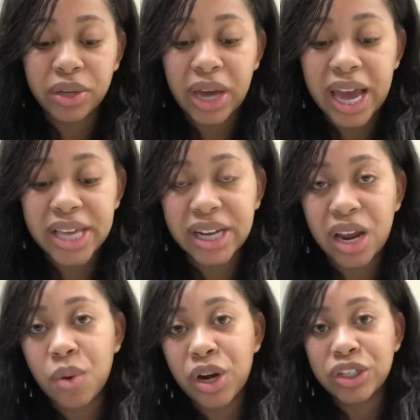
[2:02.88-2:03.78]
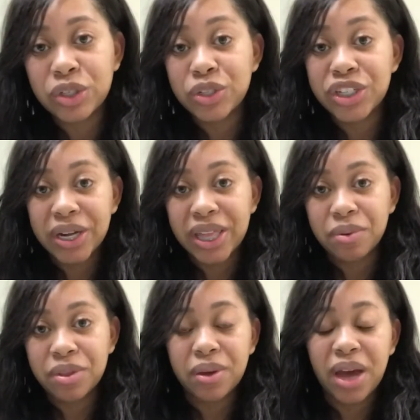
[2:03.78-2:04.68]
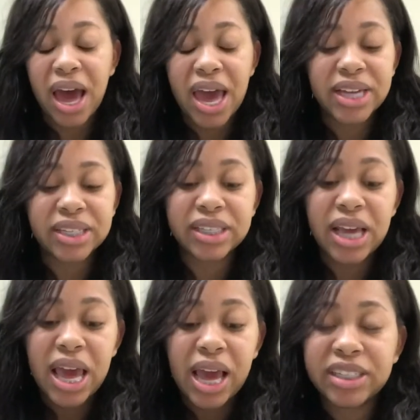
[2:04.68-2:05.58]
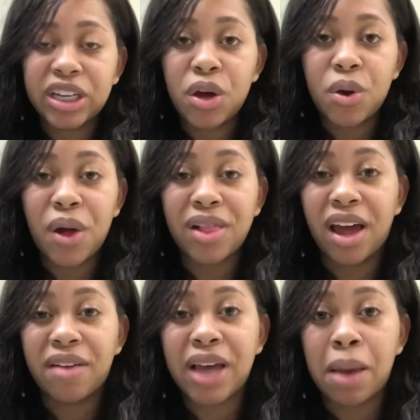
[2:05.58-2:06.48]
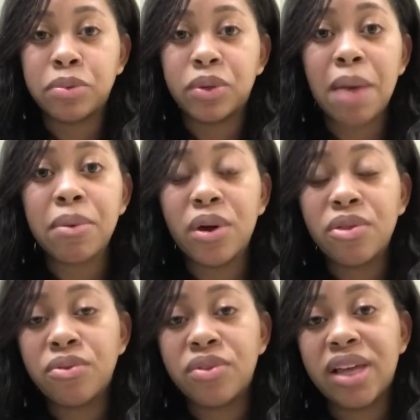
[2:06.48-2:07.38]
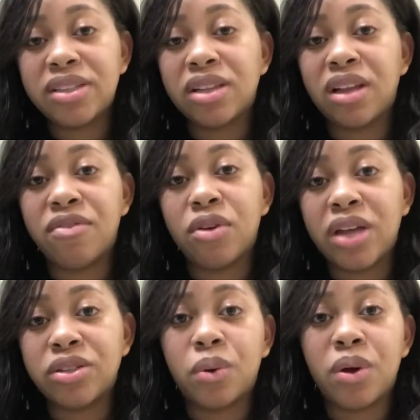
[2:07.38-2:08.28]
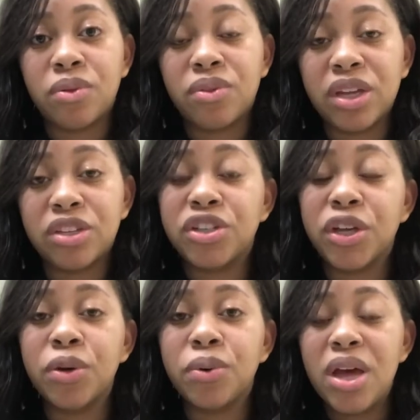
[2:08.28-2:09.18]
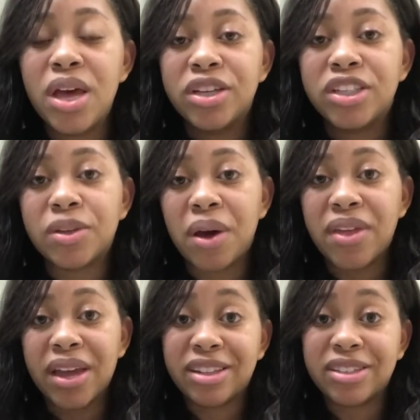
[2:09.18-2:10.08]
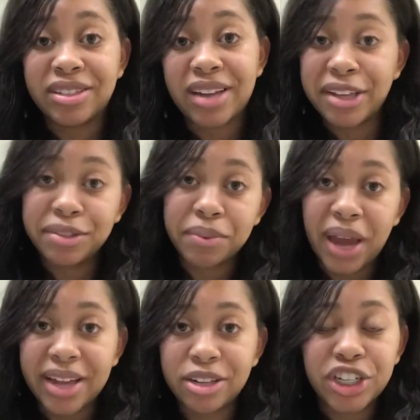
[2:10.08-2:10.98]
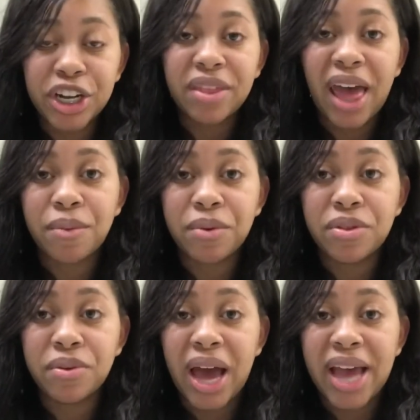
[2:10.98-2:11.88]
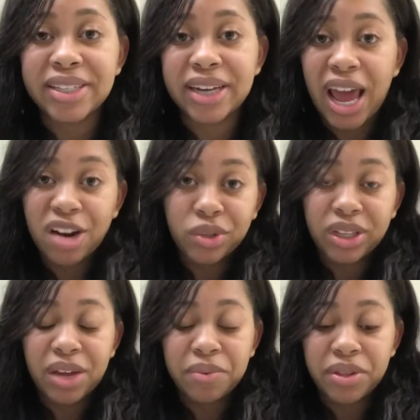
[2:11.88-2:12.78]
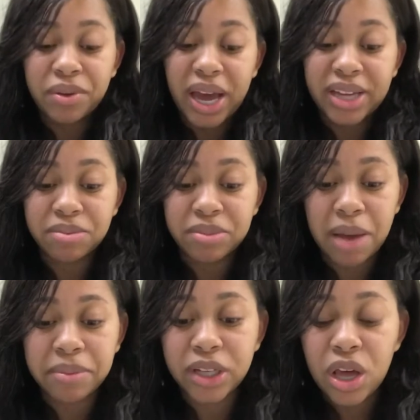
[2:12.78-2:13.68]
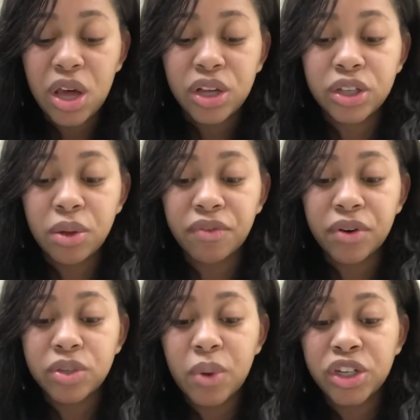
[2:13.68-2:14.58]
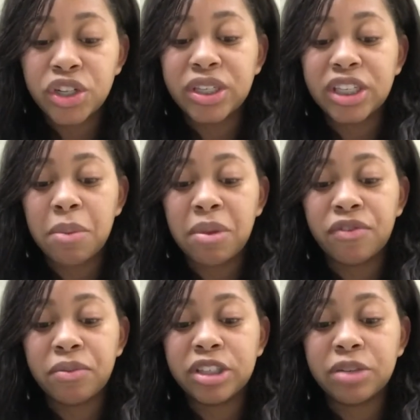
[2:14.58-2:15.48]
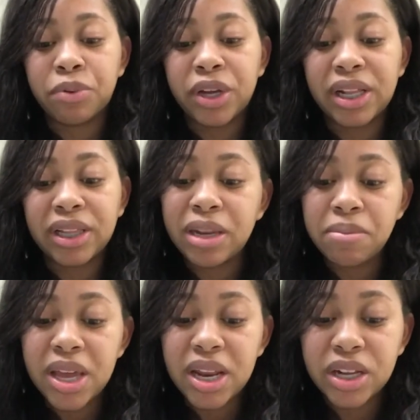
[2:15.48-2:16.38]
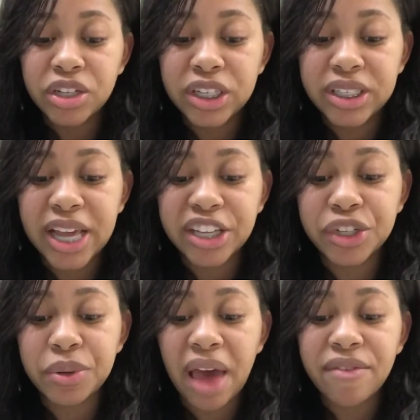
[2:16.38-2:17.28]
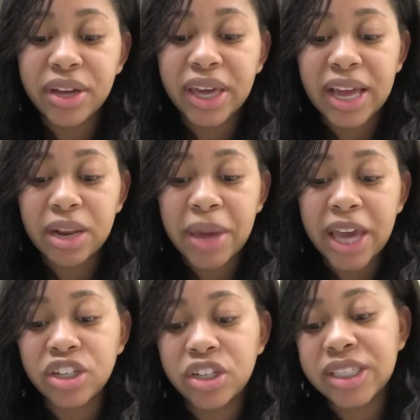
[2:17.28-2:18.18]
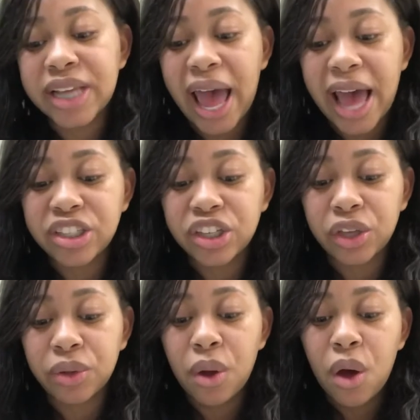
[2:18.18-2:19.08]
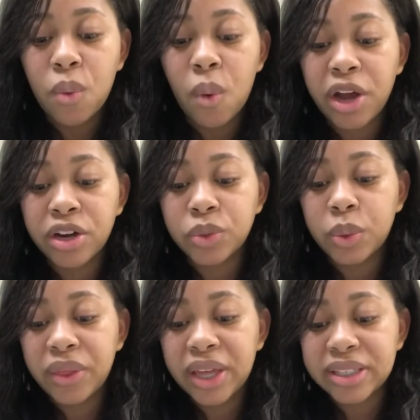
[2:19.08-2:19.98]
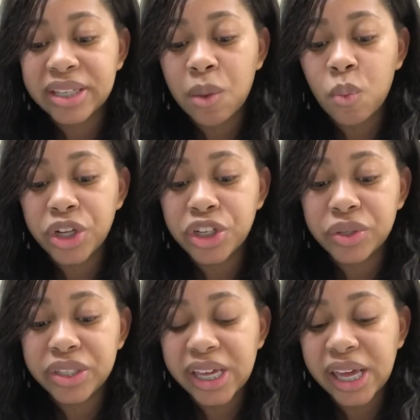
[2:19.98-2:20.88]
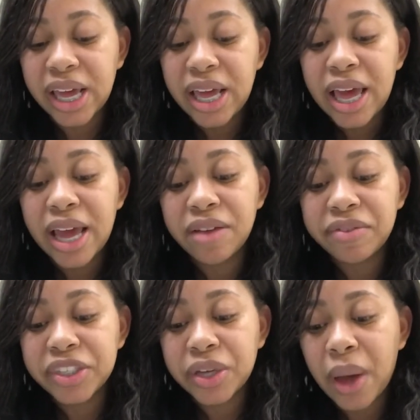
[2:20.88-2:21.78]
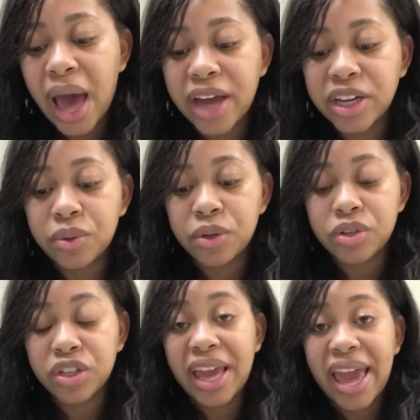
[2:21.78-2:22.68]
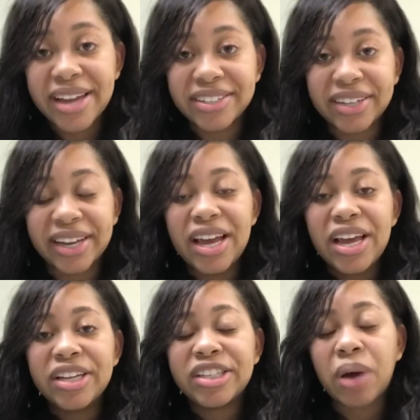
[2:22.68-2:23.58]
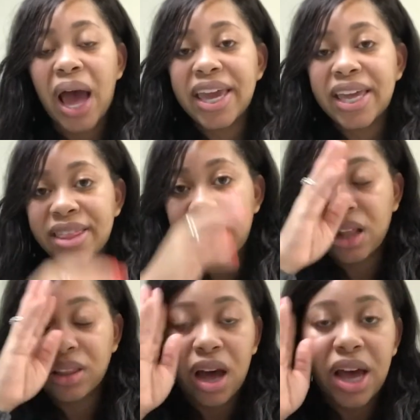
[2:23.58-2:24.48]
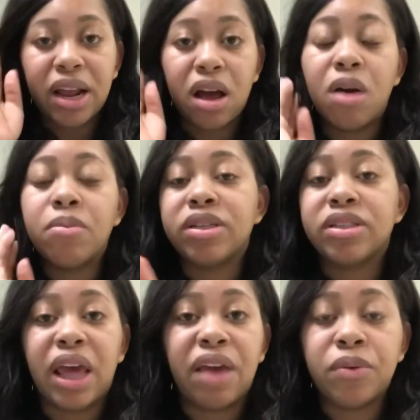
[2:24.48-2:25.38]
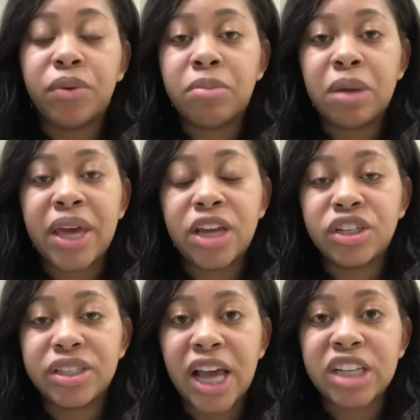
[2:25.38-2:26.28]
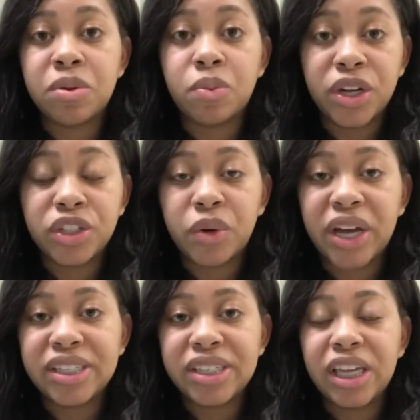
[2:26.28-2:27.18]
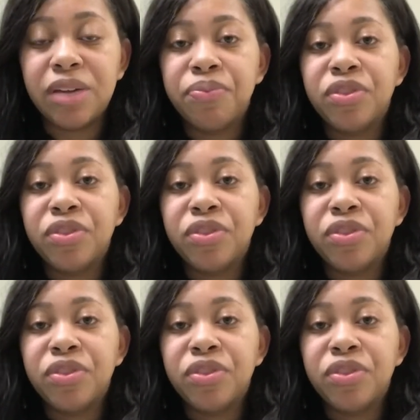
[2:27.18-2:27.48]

to you guys and I wanted to share that with you guys, because I know a lot of times when I'm going through things, a lot of you guys are going through things too. So I think it's nice when I can share that with you guys and kind of relate with you guys sometimes. So the first question is coming from Sabrina Lindman, and she says, do you ever get patients that ask you while you're doing the exam what you see, and if so, how do you usually handle it? So I get that a lot. Almost every one of my patients ask me, what do I see?